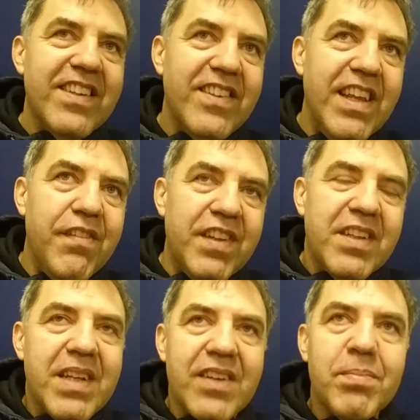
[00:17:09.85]
see if
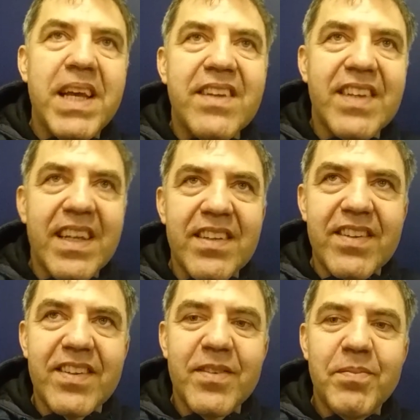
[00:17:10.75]
it does make
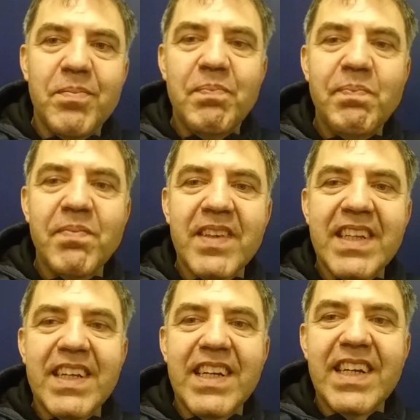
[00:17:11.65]
sense
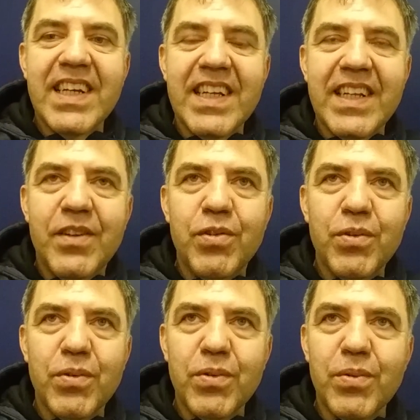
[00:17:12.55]

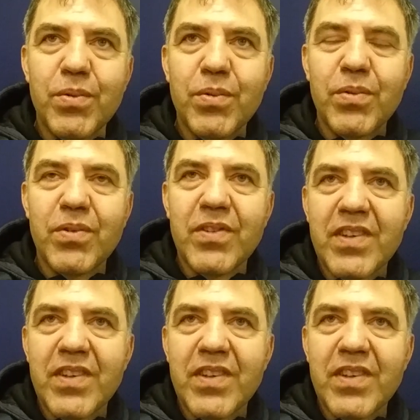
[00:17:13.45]
to